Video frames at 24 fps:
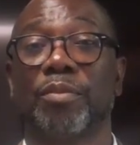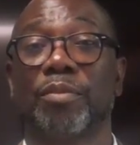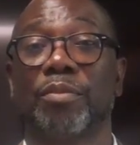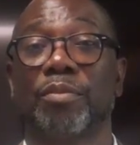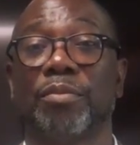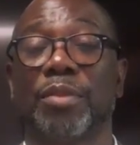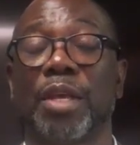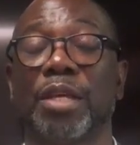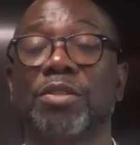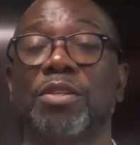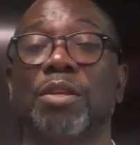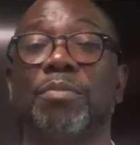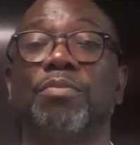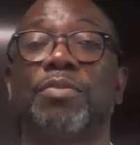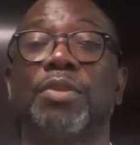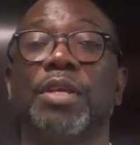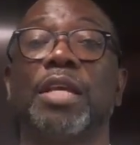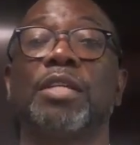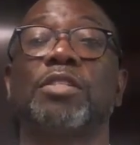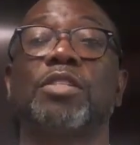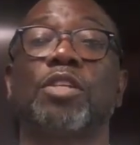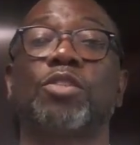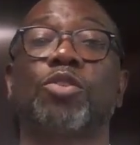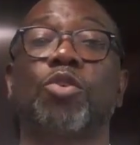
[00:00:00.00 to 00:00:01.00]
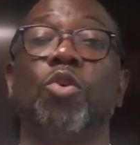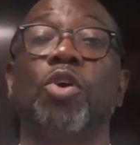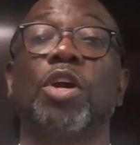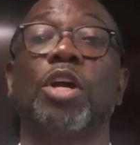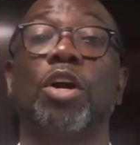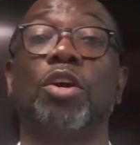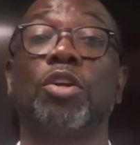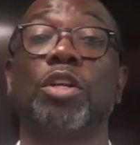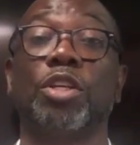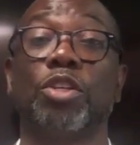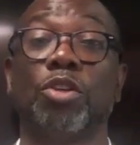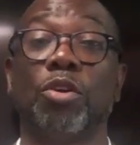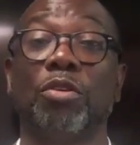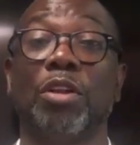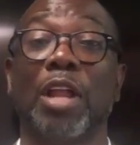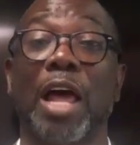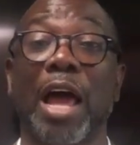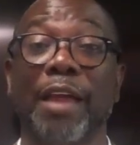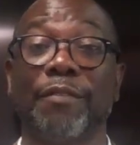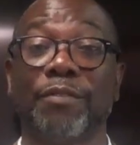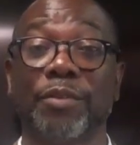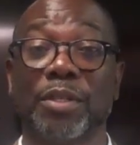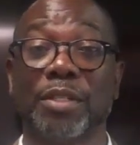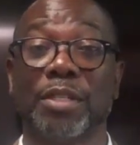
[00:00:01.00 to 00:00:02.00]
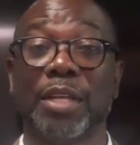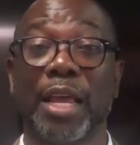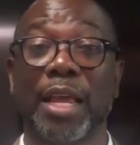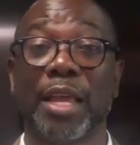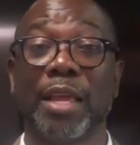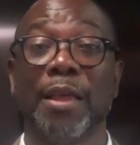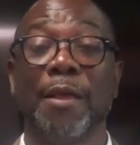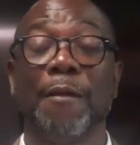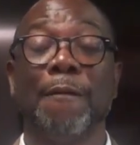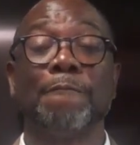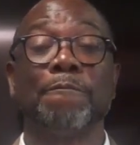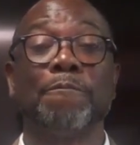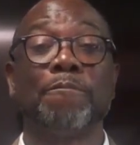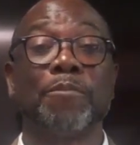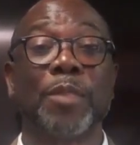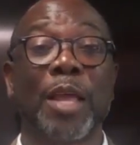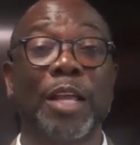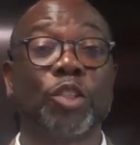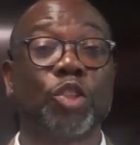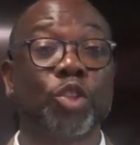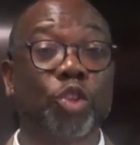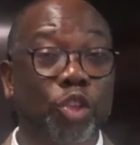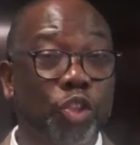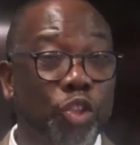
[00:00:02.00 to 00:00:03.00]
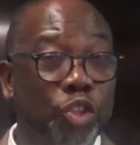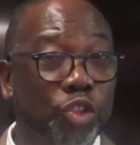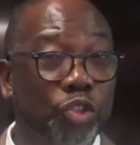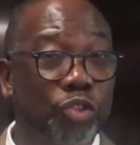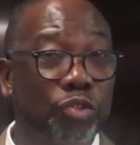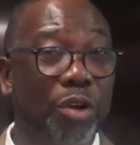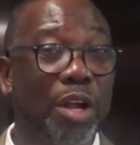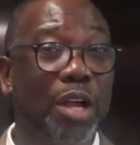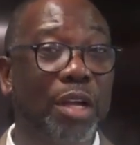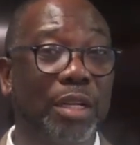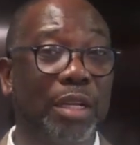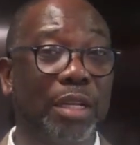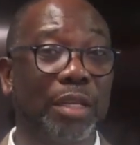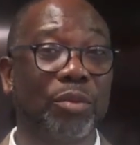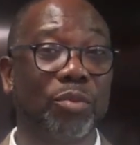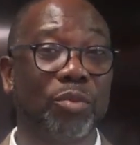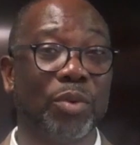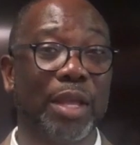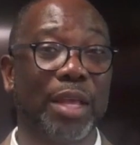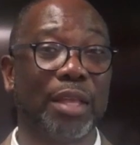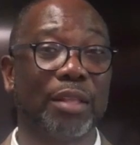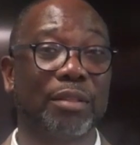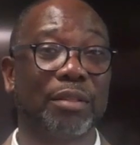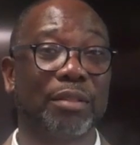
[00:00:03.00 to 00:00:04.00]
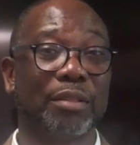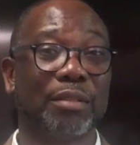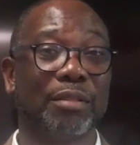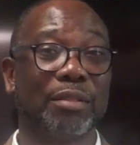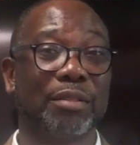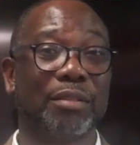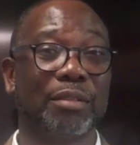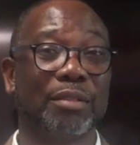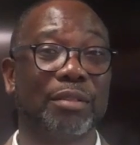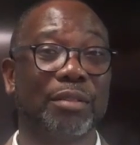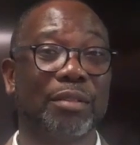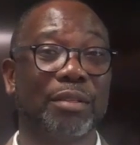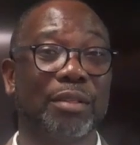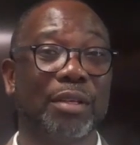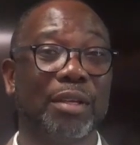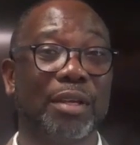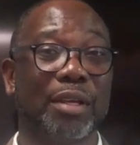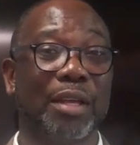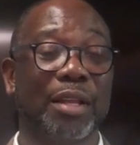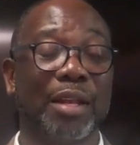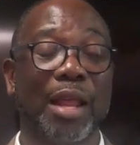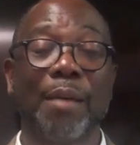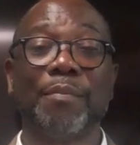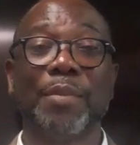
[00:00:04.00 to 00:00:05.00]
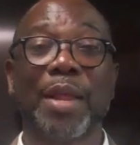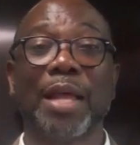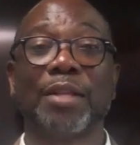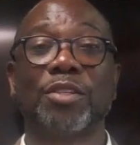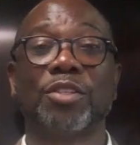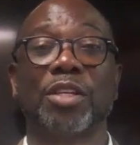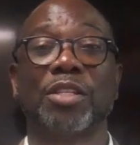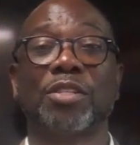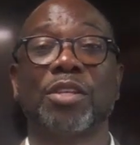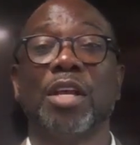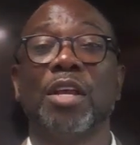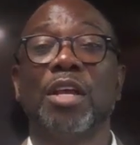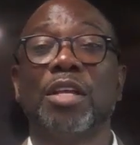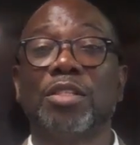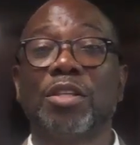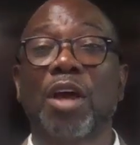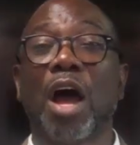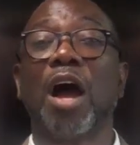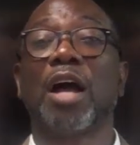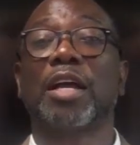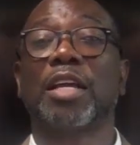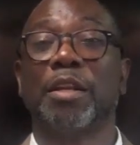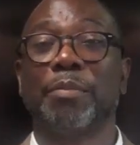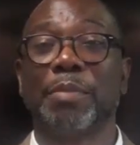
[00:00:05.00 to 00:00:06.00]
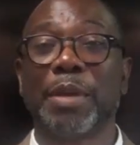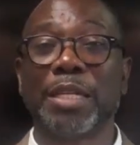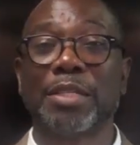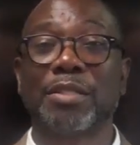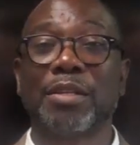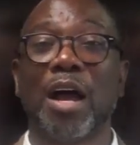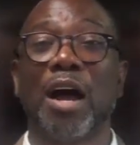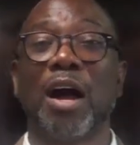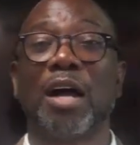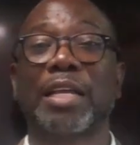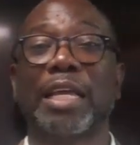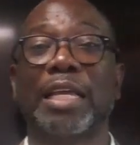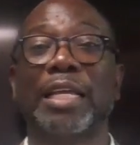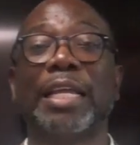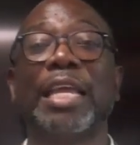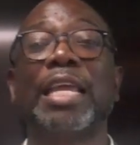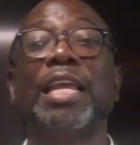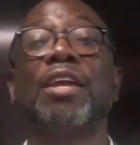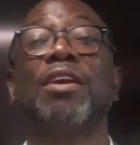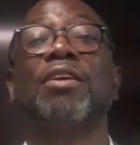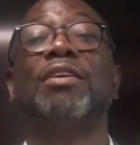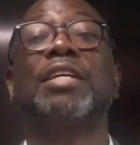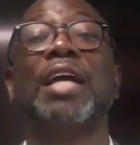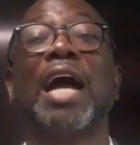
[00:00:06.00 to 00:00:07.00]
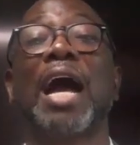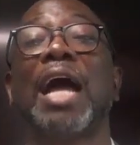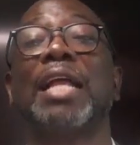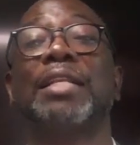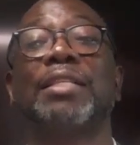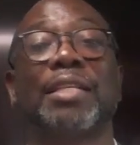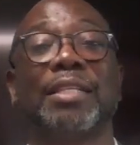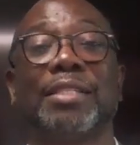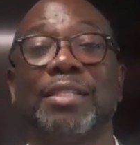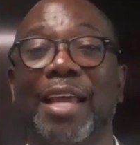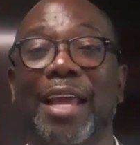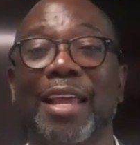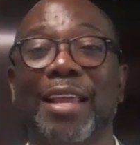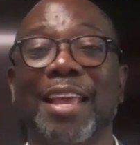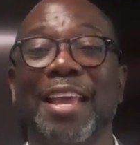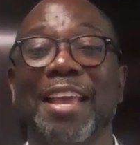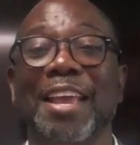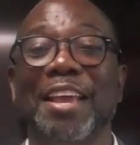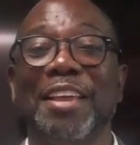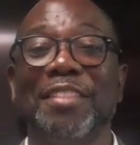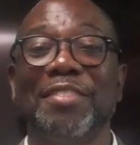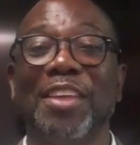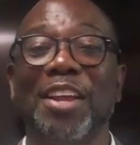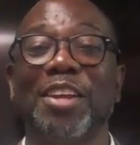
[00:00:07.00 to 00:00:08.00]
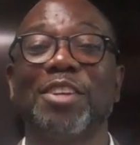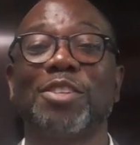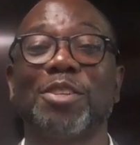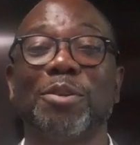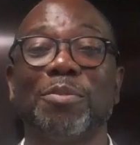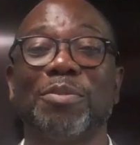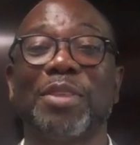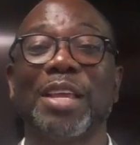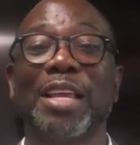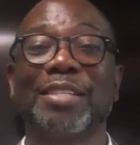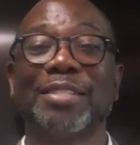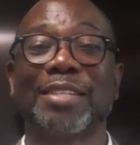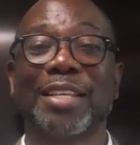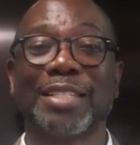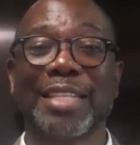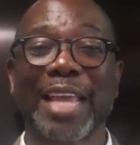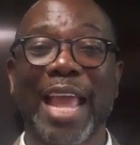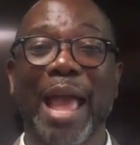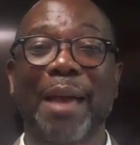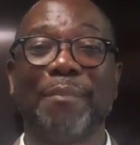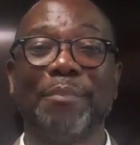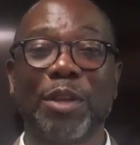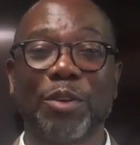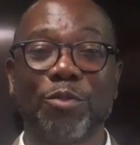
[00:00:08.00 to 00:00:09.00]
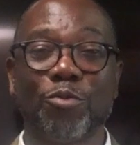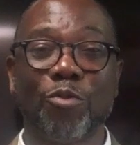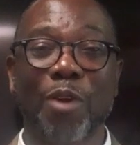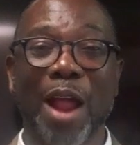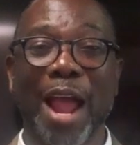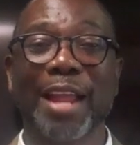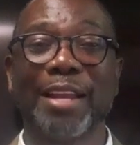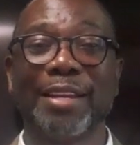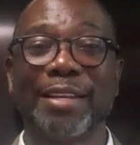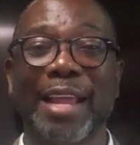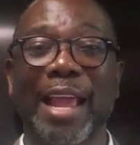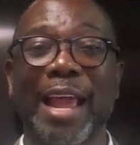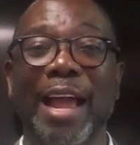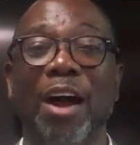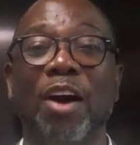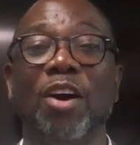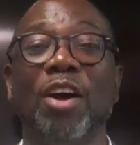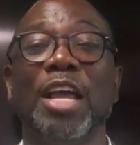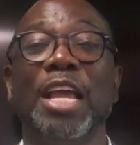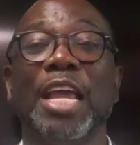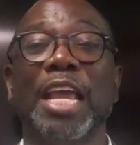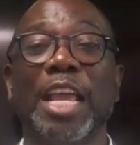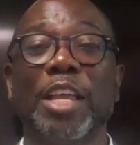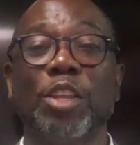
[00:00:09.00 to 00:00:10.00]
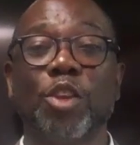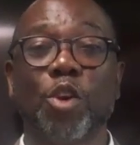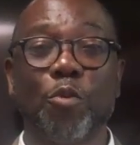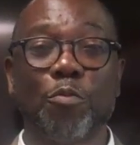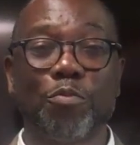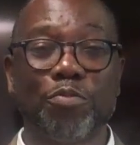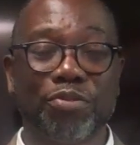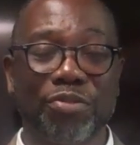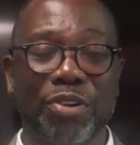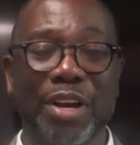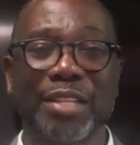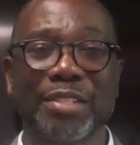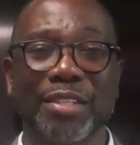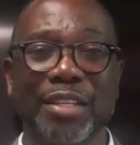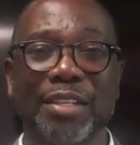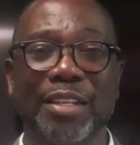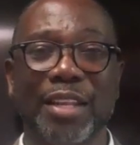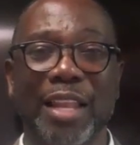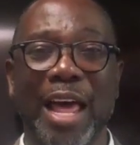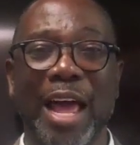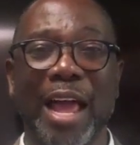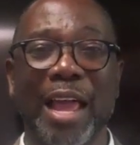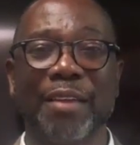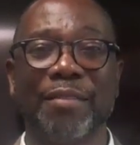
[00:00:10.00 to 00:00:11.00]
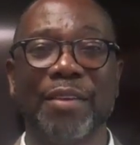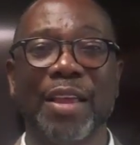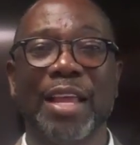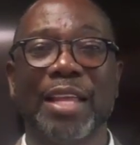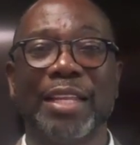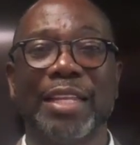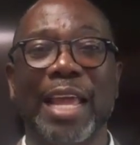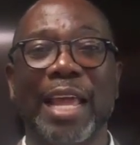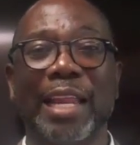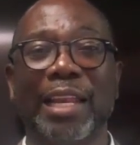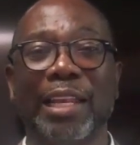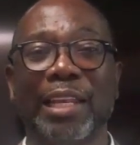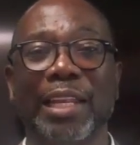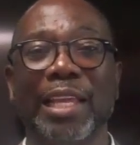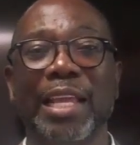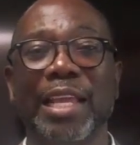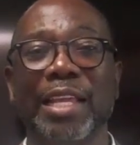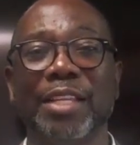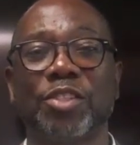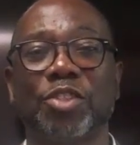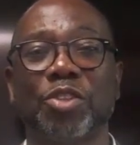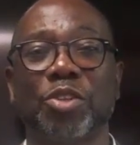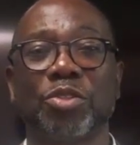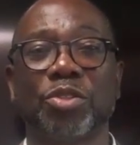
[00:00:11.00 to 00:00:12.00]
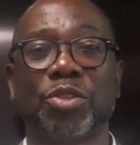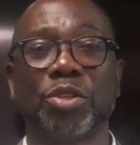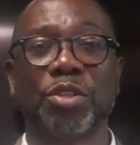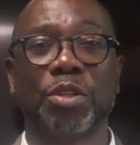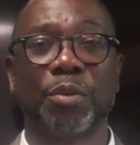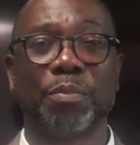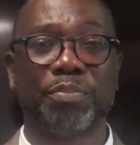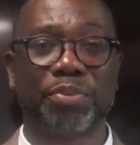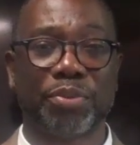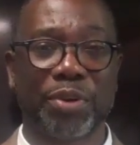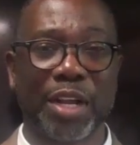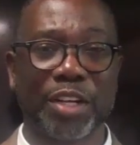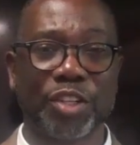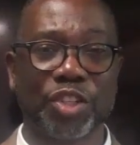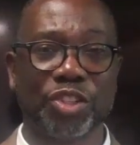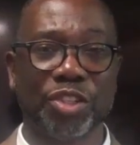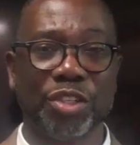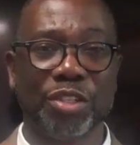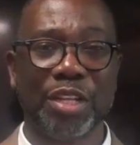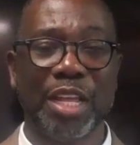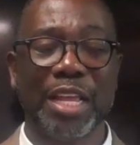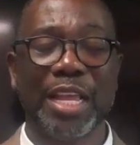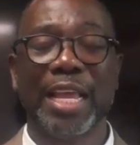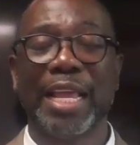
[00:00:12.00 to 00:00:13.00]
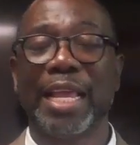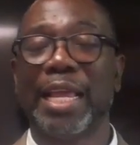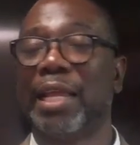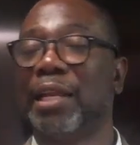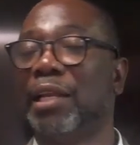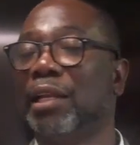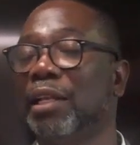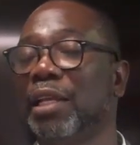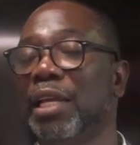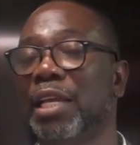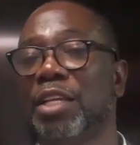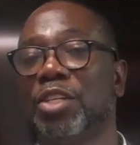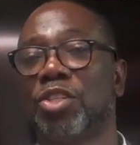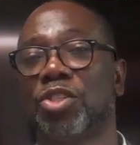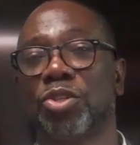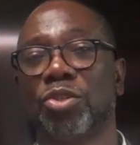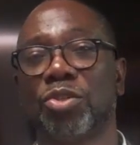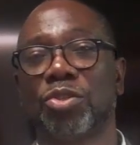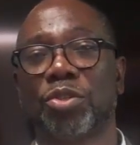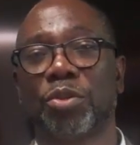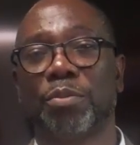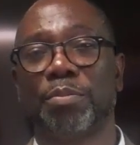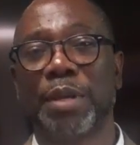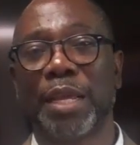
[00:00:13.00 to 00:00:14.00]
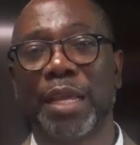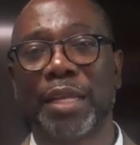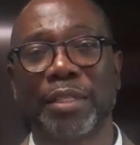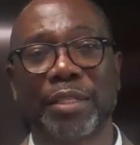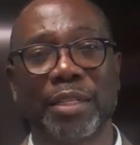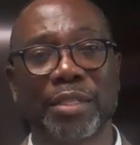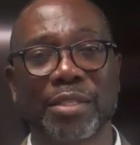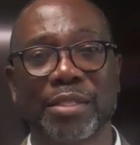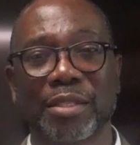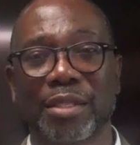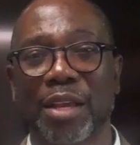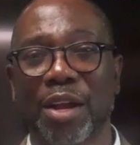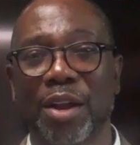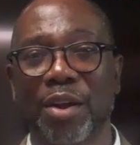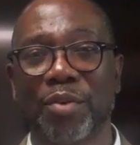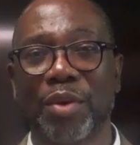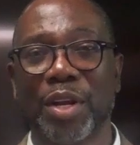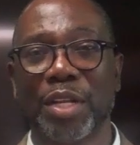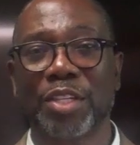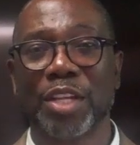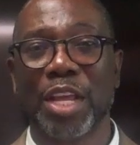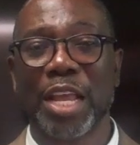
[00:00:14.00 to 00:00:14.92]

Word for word: There's some things that's going on in your life today that you're struggling with. And I'm not just talking to be talking. Hear God today. There's some things that's happening right now in your present life that leads you to depression. It leads you to being discouraged.